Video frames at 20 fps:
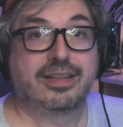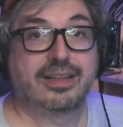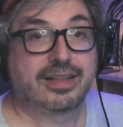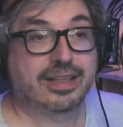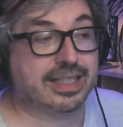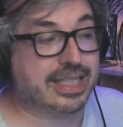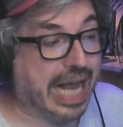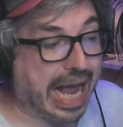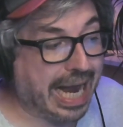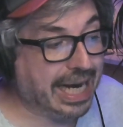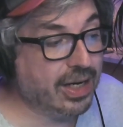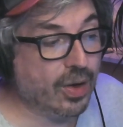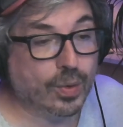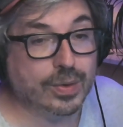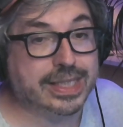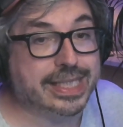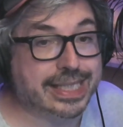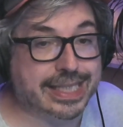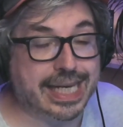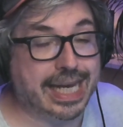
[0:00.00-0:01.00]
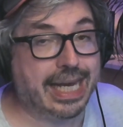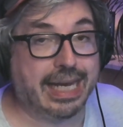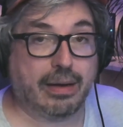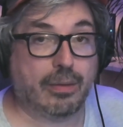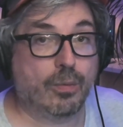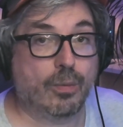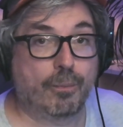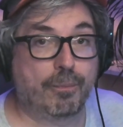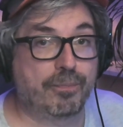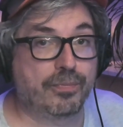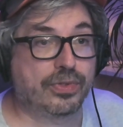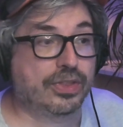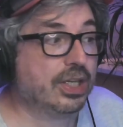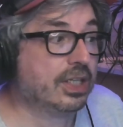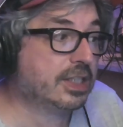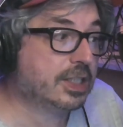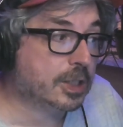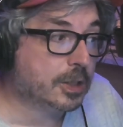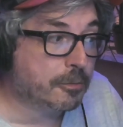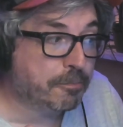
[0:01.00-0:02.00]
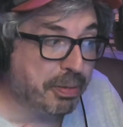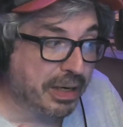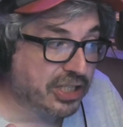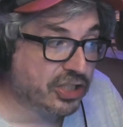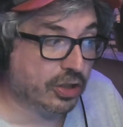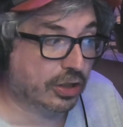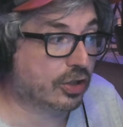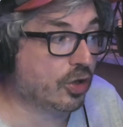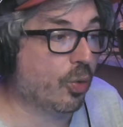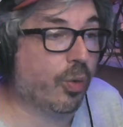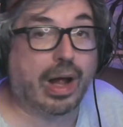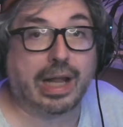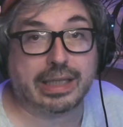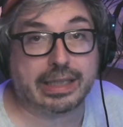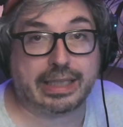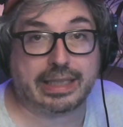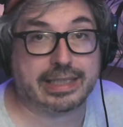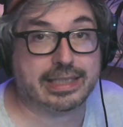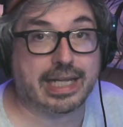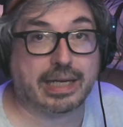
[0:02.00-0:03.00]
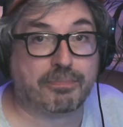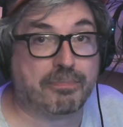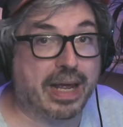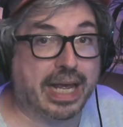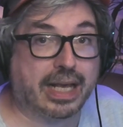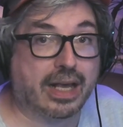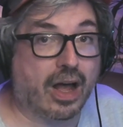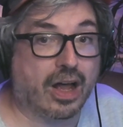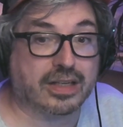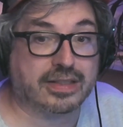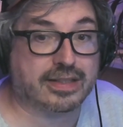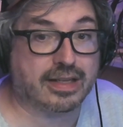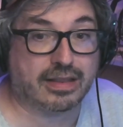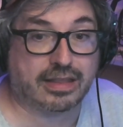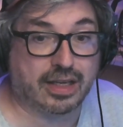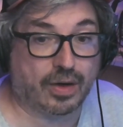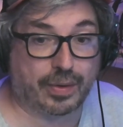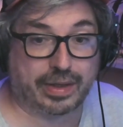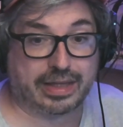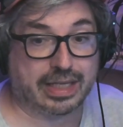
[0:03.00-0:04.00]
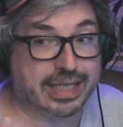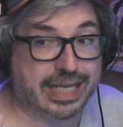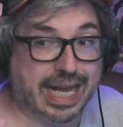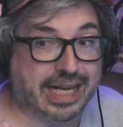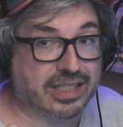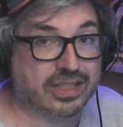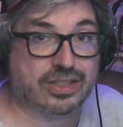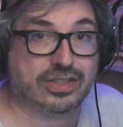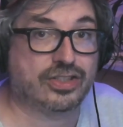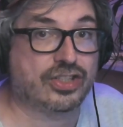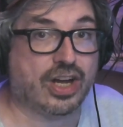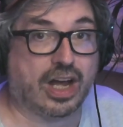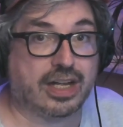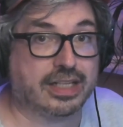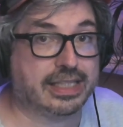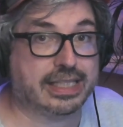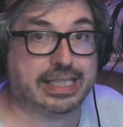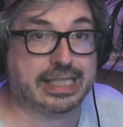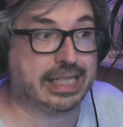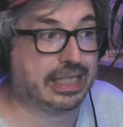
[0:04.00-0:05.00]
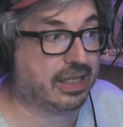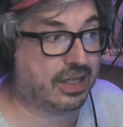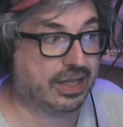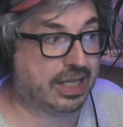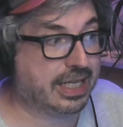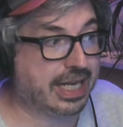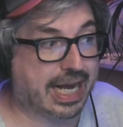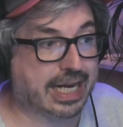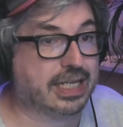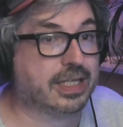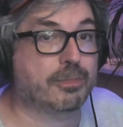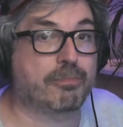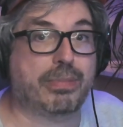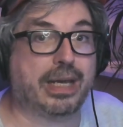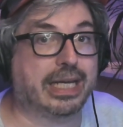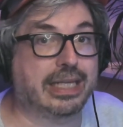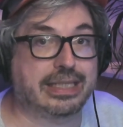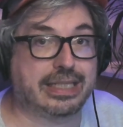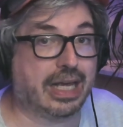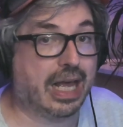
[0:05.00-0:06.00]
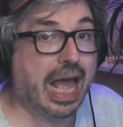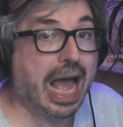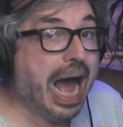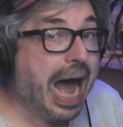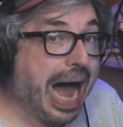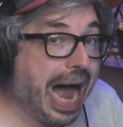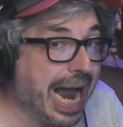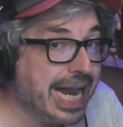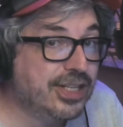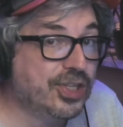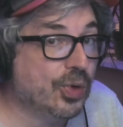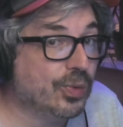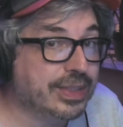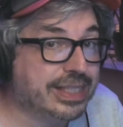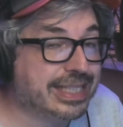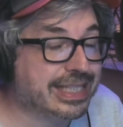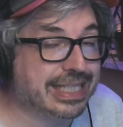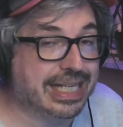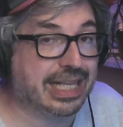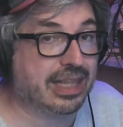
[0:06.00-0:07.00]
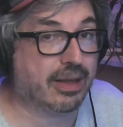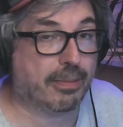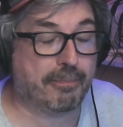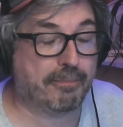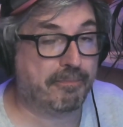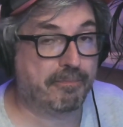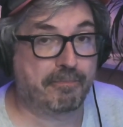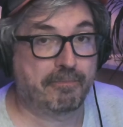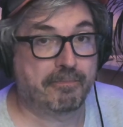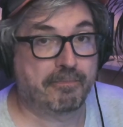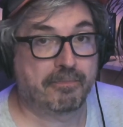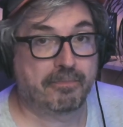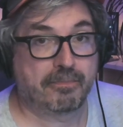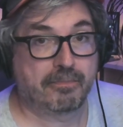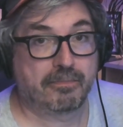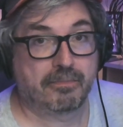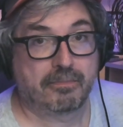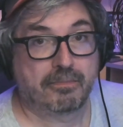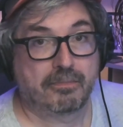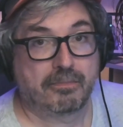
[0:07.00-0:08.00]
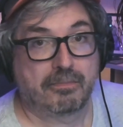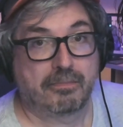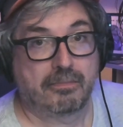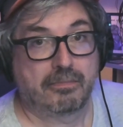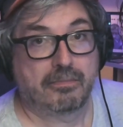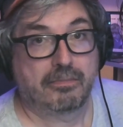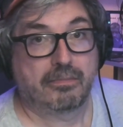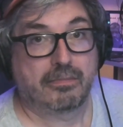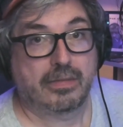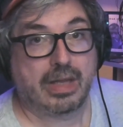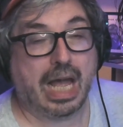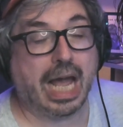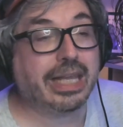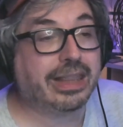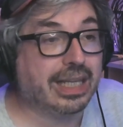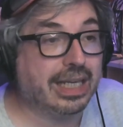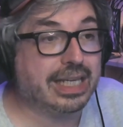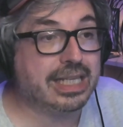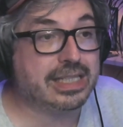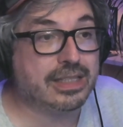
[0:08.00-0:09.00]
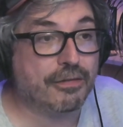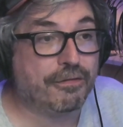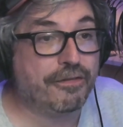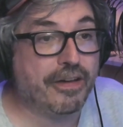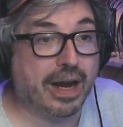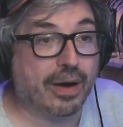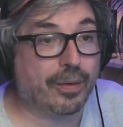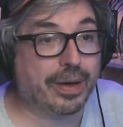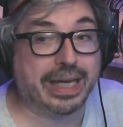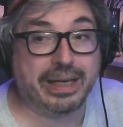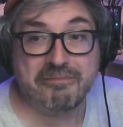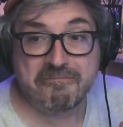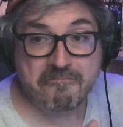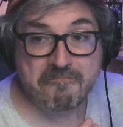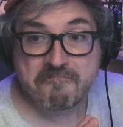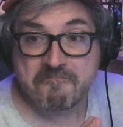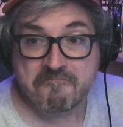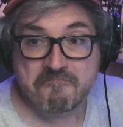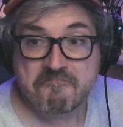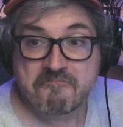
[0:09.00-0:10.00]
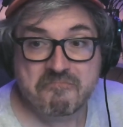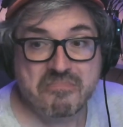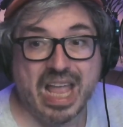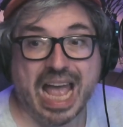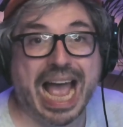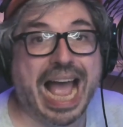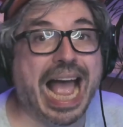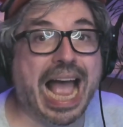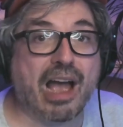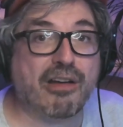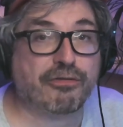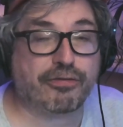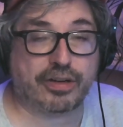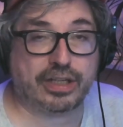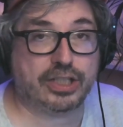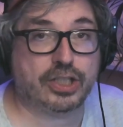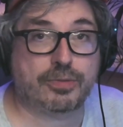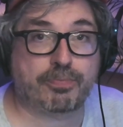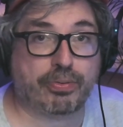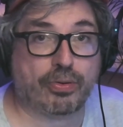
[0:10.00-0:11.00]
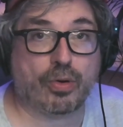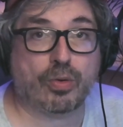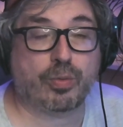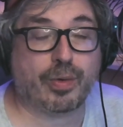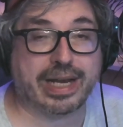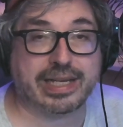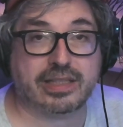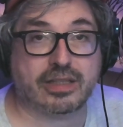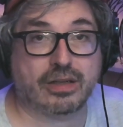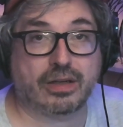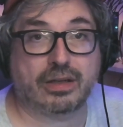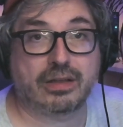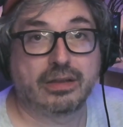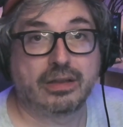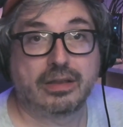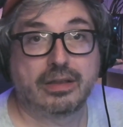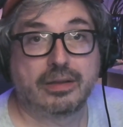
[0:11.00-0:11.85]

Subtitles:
Because I don't see the special qualities that make Austin Theory the next John Cena, the next big deal. I don't see them. I think he's a very average pro wrestler.